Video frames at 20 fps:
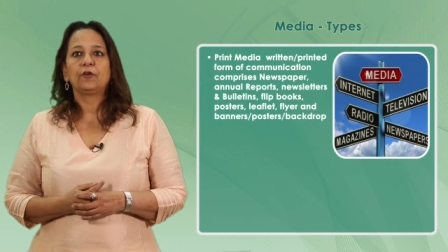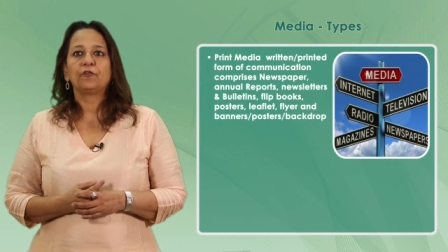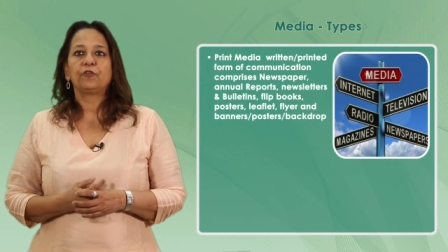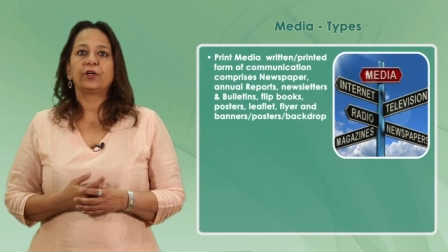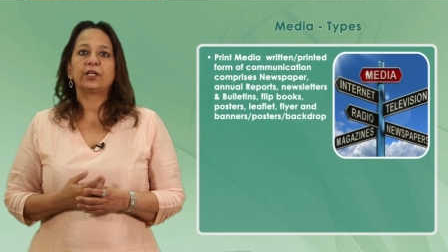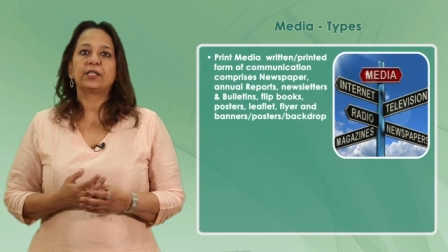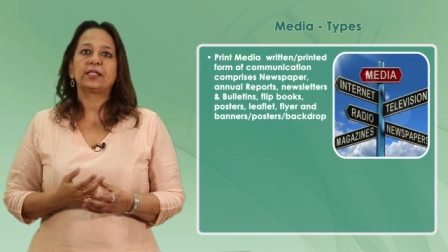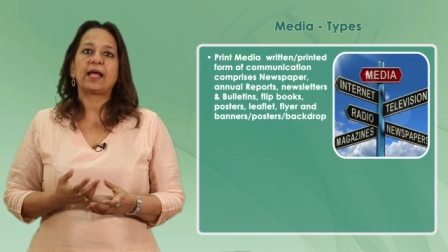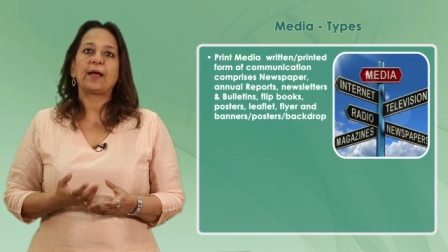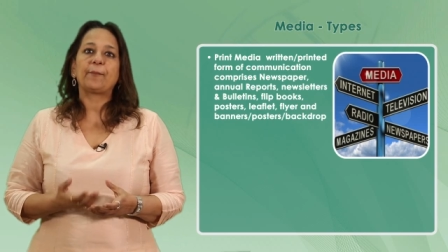
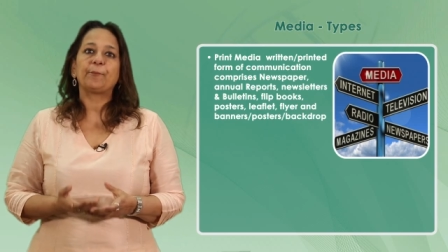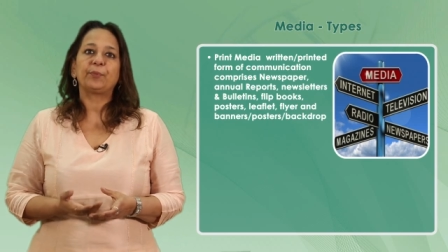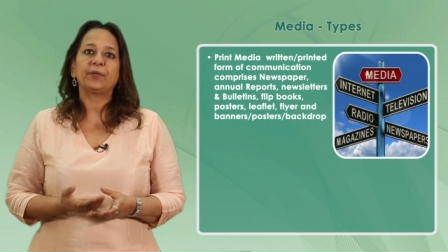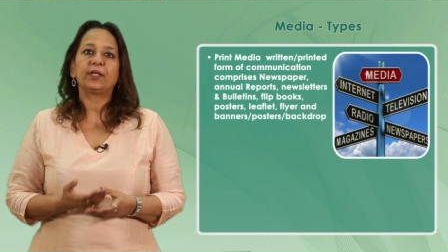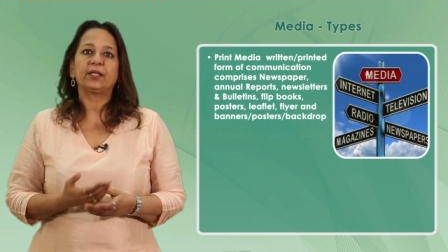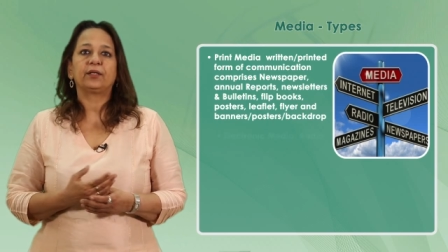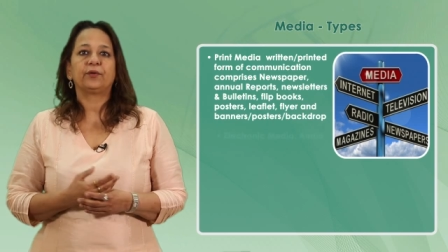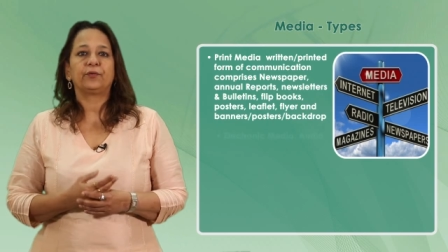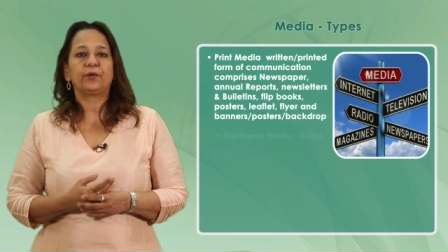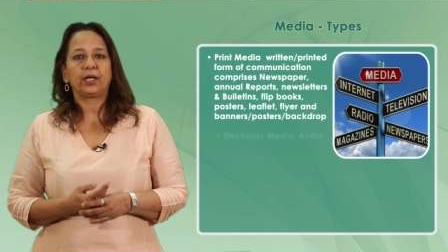For
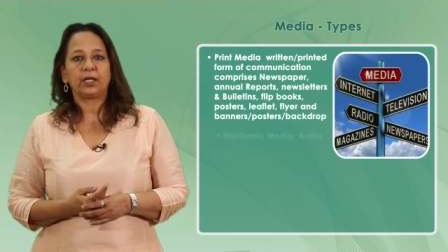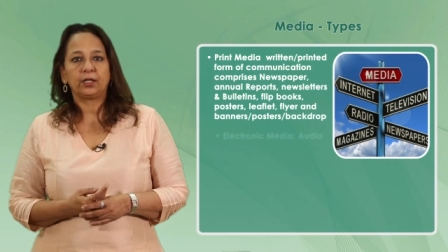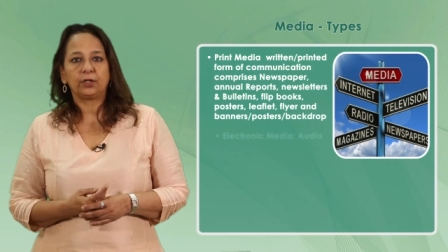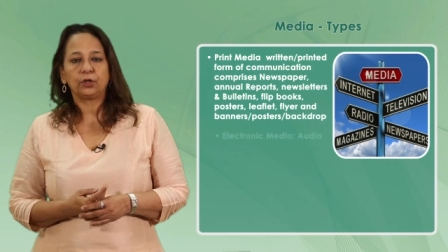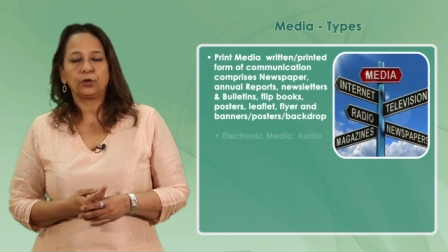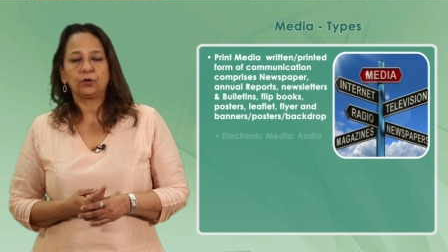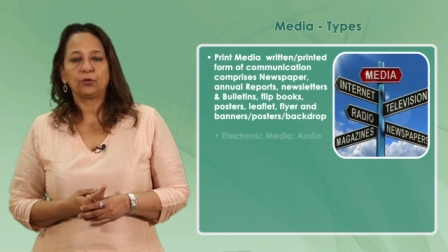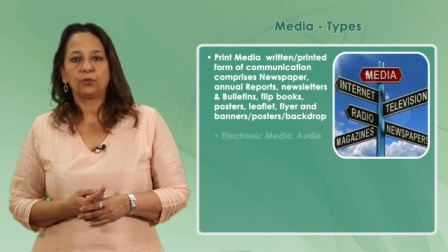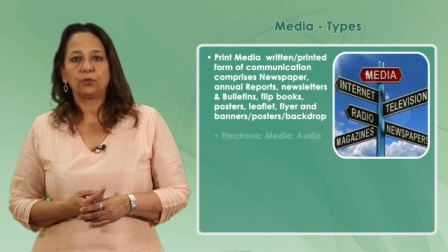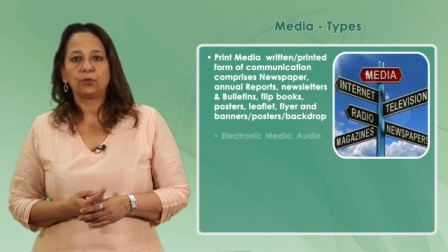example, the
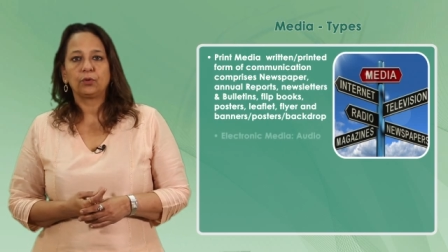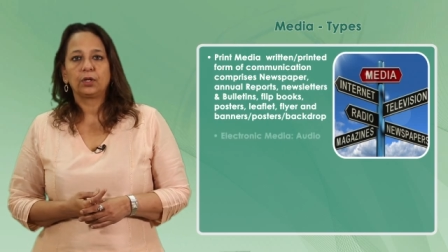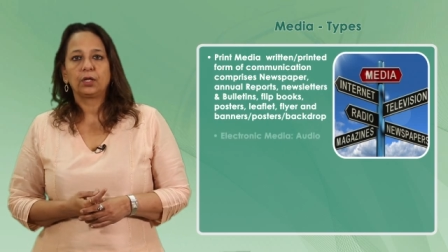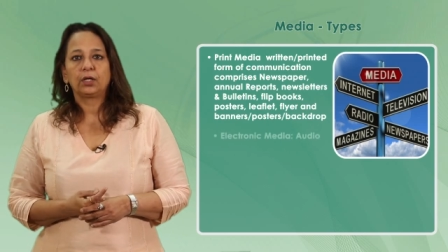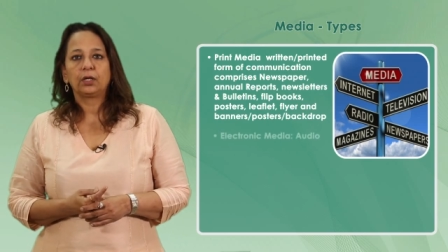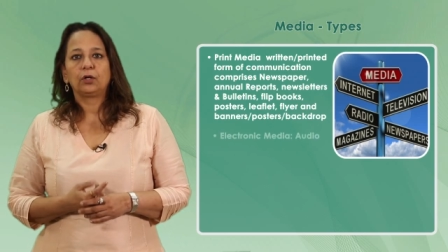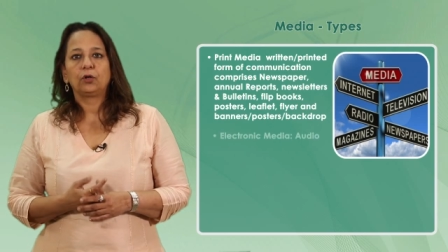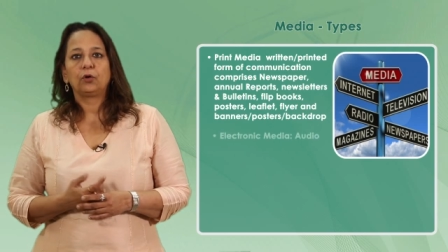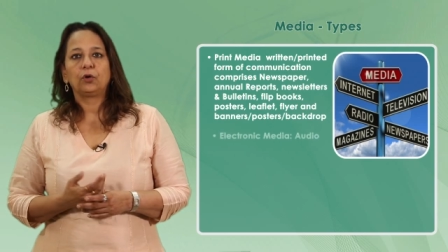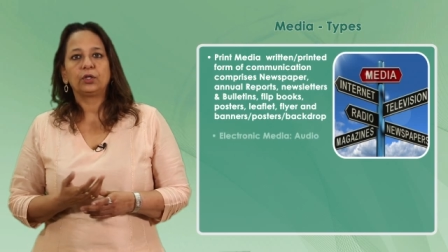radio
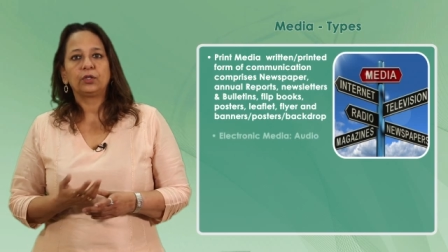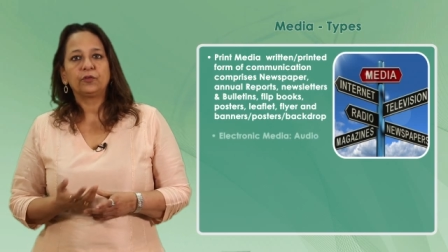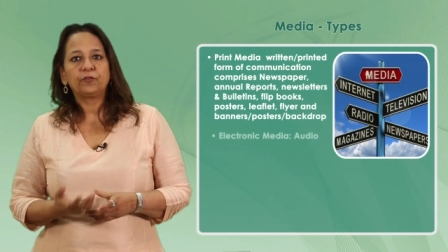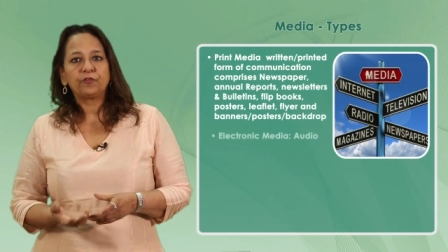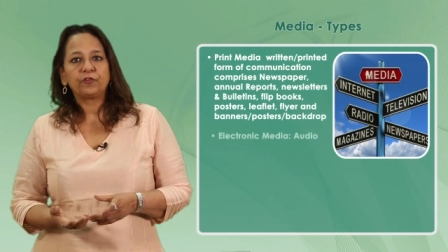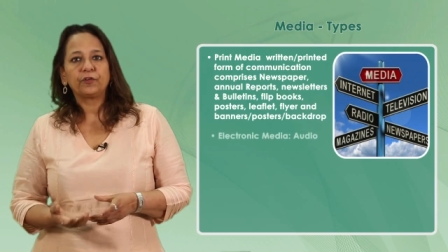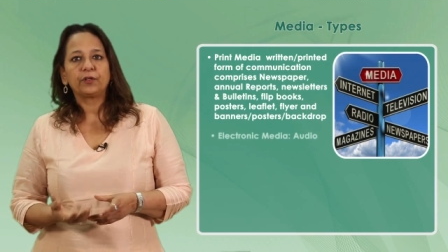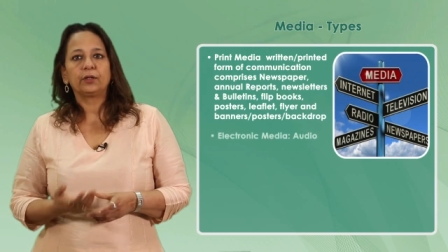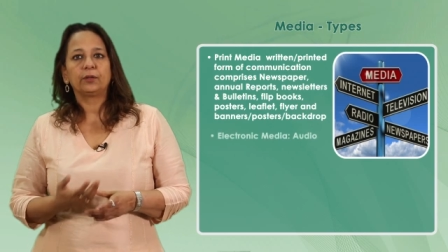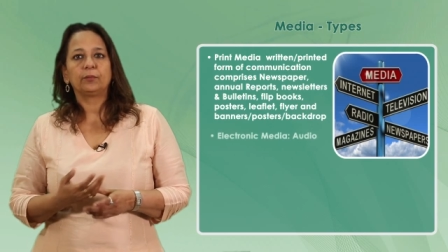or the
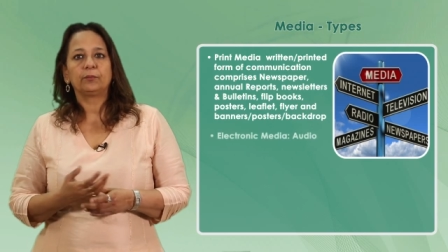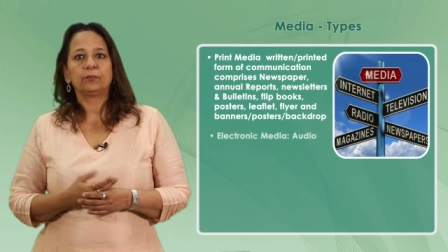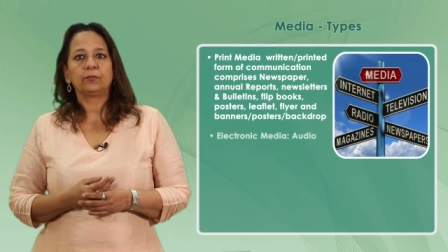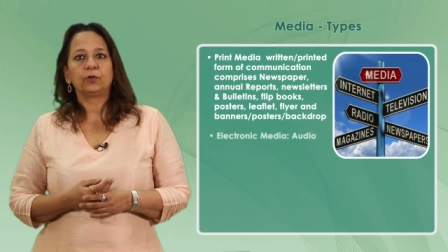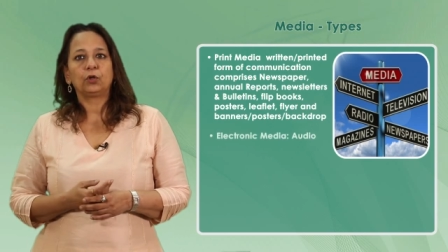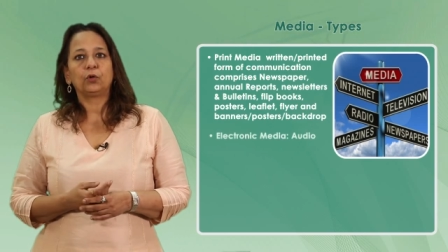film